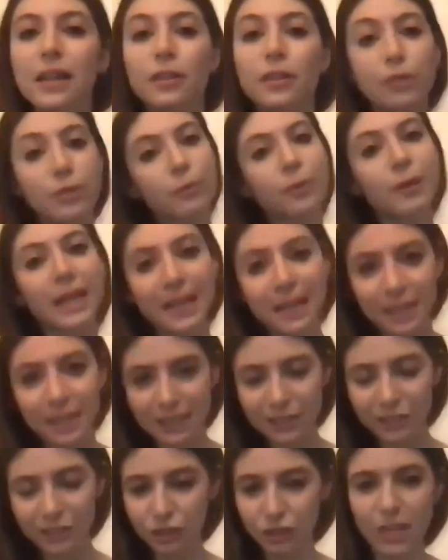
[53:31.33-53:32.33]

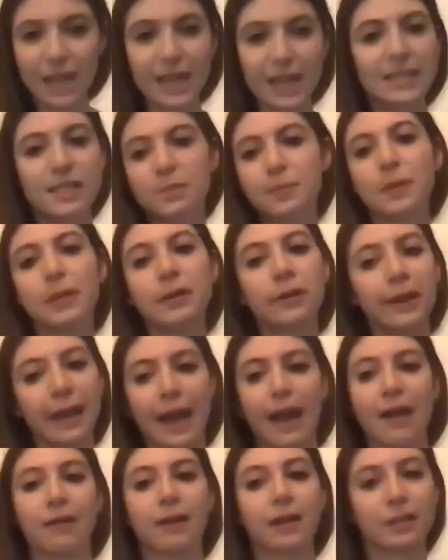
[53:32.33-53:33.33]
3 Shakespeare
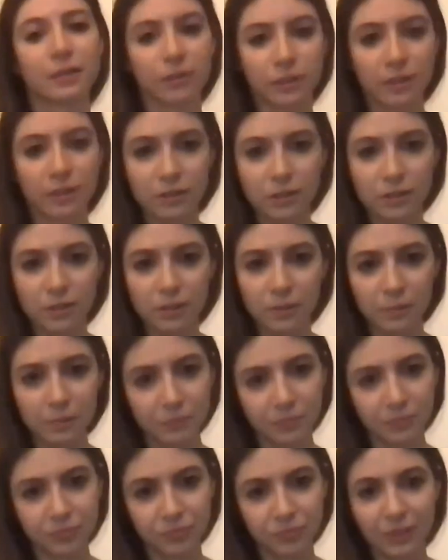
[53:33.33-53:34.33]
characters,
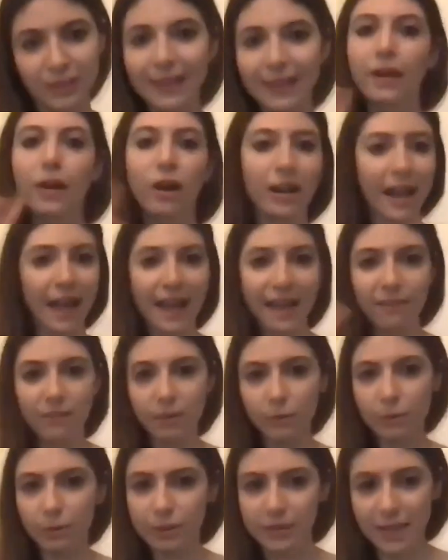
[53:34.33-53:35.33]
like on a heavy
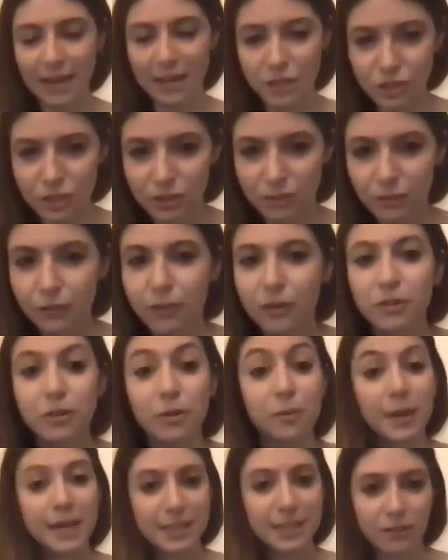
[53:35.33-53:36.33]
rotation for
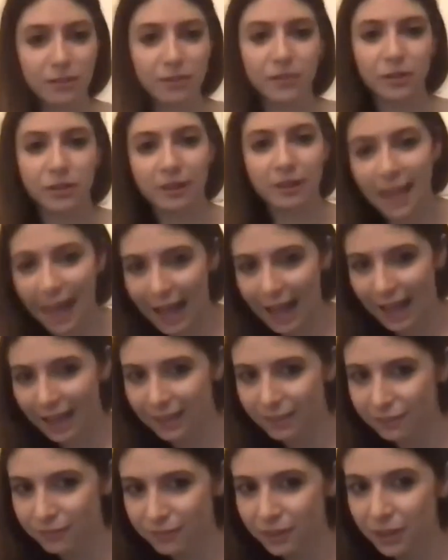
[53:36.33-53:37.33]
the rest of your
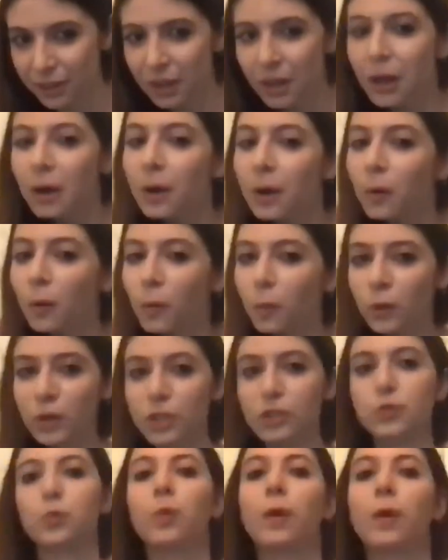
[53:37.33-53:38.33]
life,
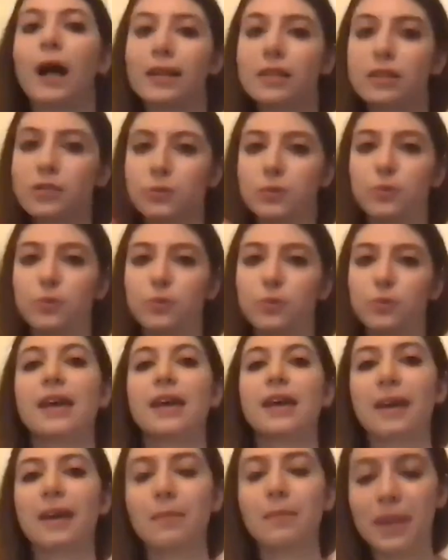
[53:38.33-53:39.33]
which ones would
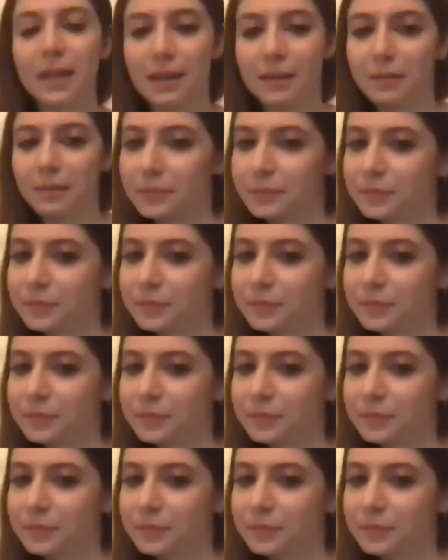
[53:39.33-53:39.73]
they be?